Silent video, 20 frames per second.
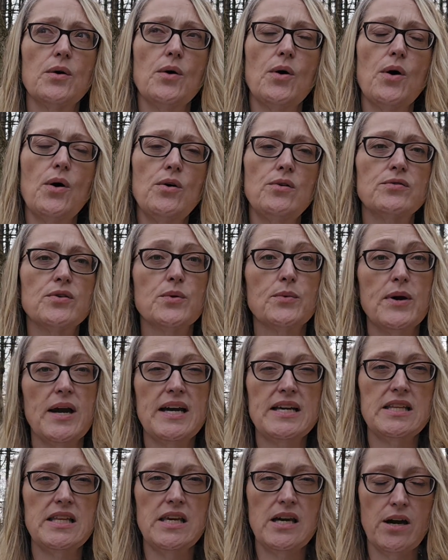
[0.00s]

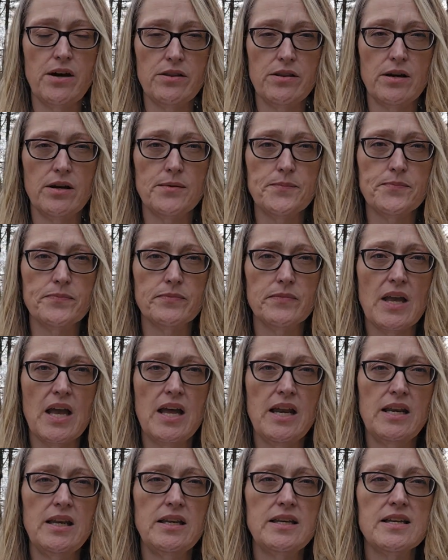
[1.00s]
override the other,
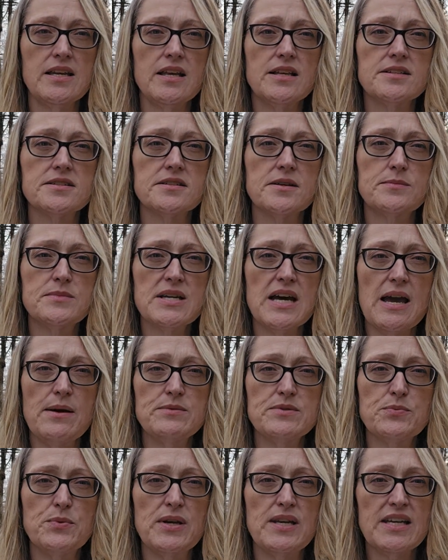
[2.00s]
and
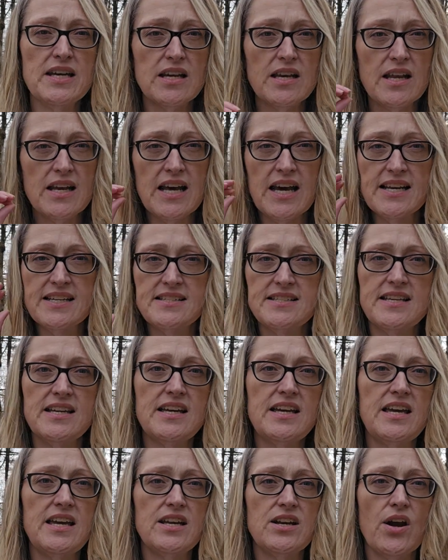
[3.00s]
sometimes we get an
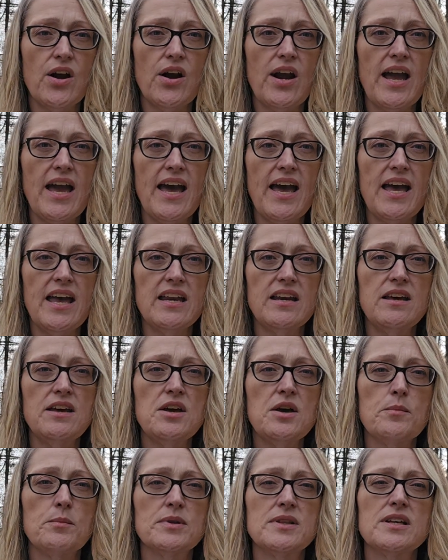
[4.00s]
idea in our head,
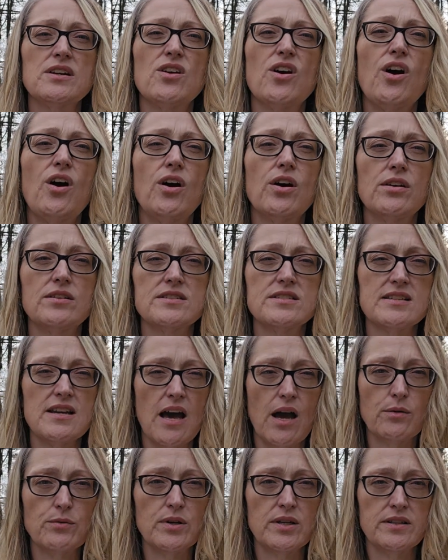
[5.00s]
but then our heart's
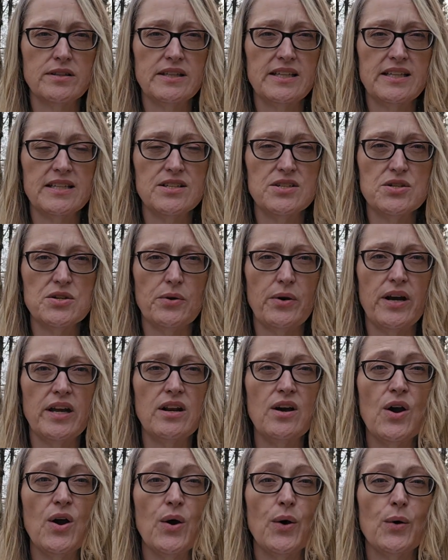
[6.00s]
not really into it,
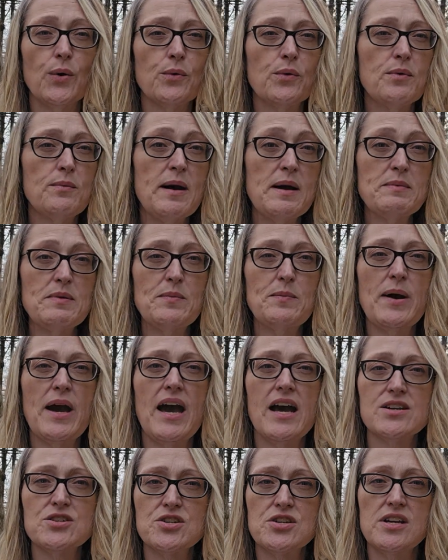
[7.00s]
or we might be
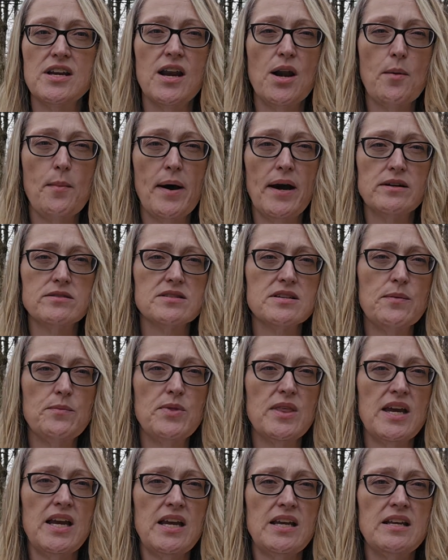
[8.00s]
passionate about
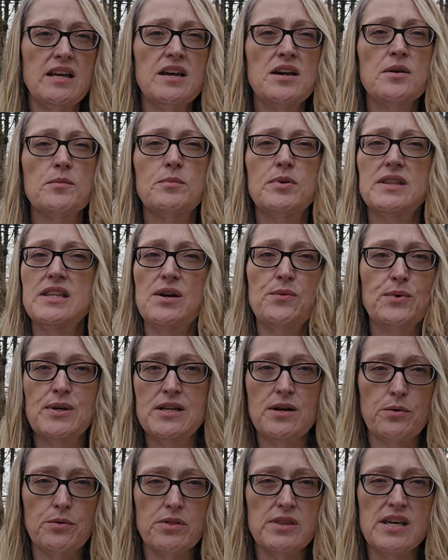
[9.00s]
something, but then we
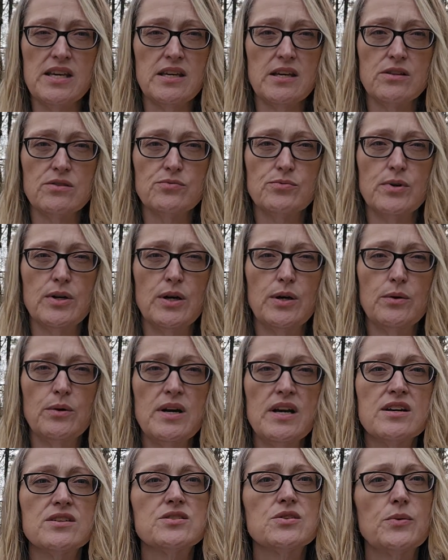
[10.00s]
don't think it through.
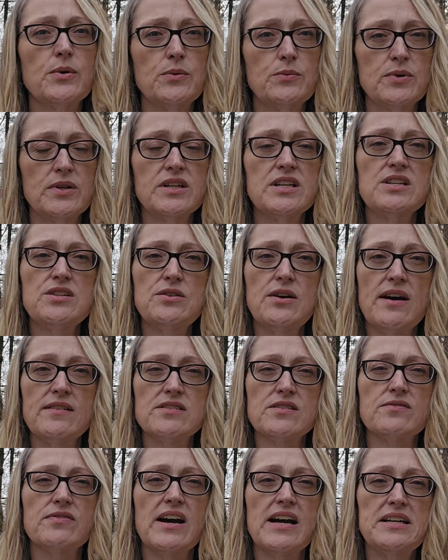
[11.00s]
So we really do have
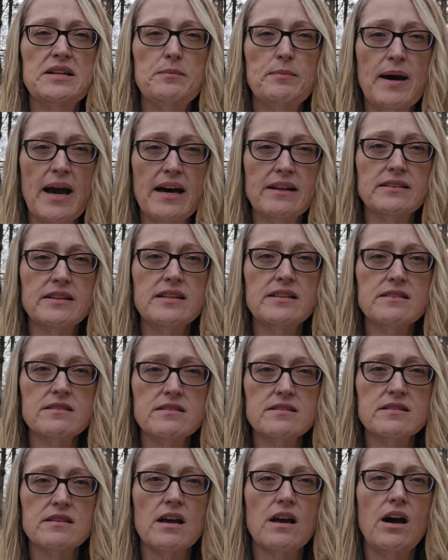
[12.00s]
to find a
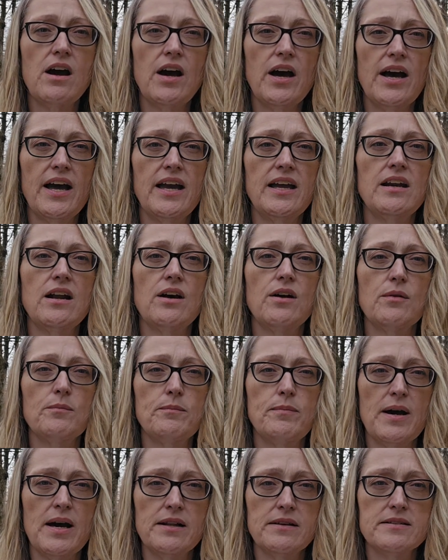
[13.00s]
balance on
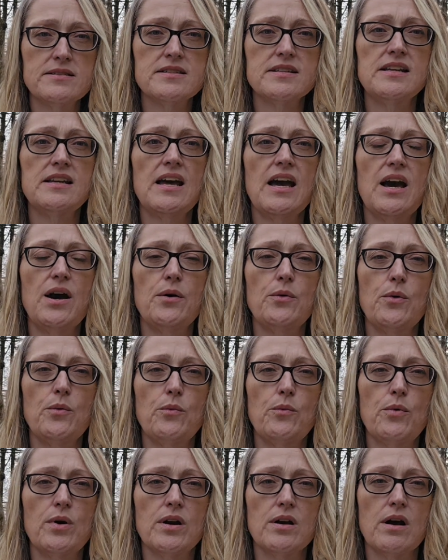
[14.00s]
balancing out
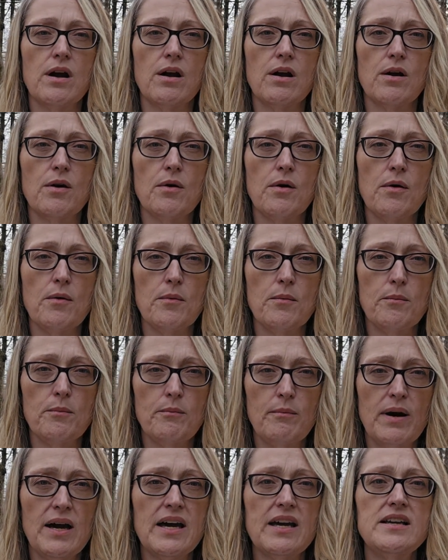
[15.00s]
what our
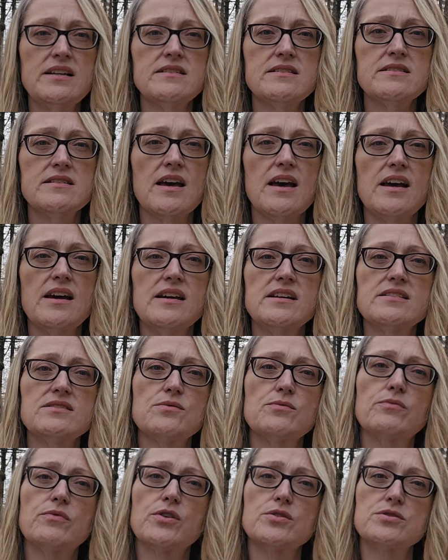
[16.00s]
mind says
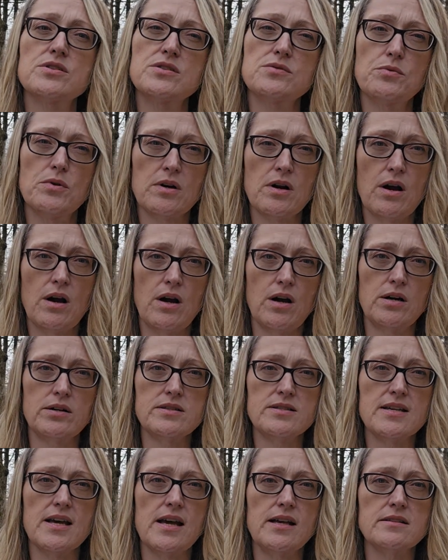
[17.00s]
versus what our heart
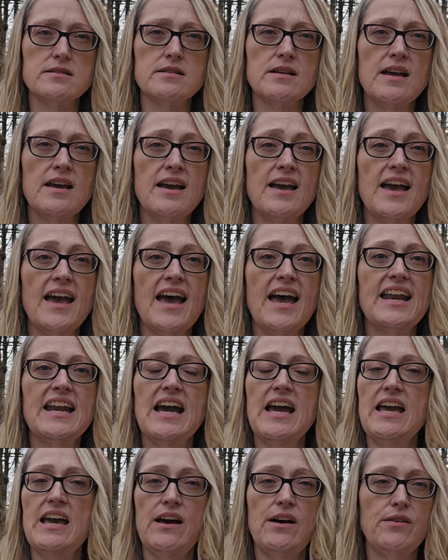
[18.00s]
says. And
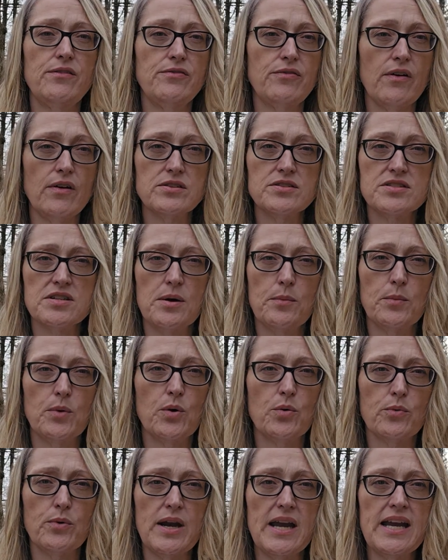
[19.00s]
I have some
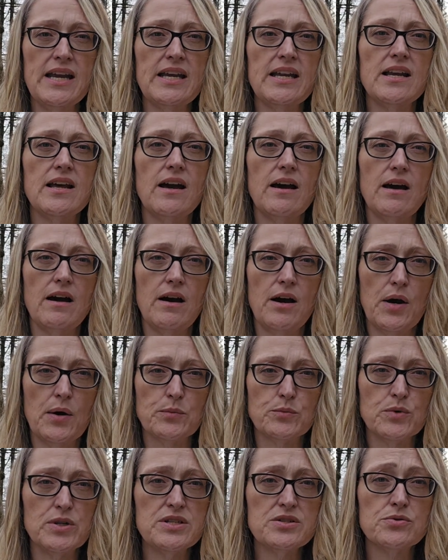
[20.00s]
great
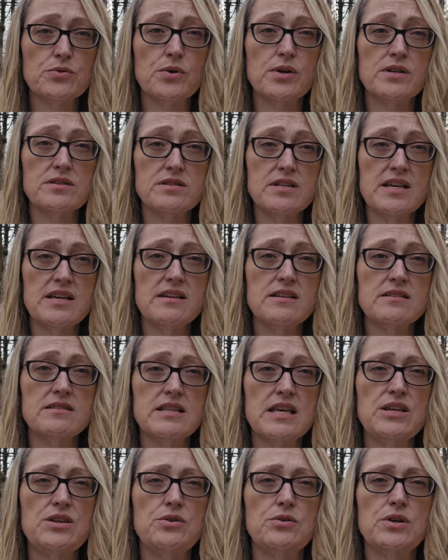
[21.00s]
resources
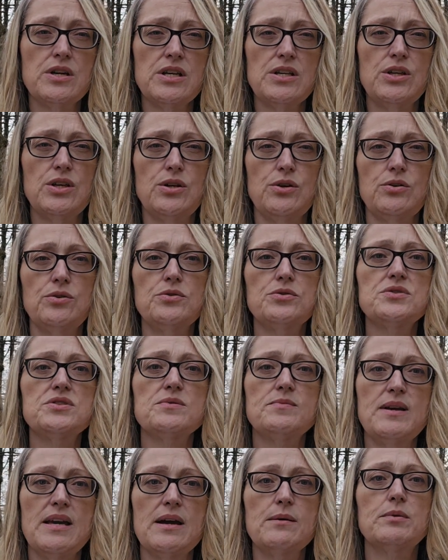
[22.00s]
that you can use to
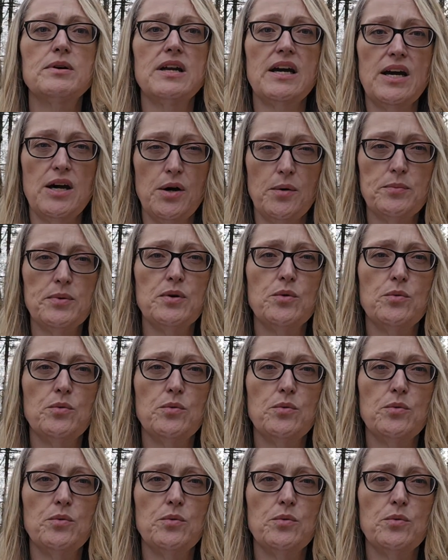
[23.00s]
be able to help you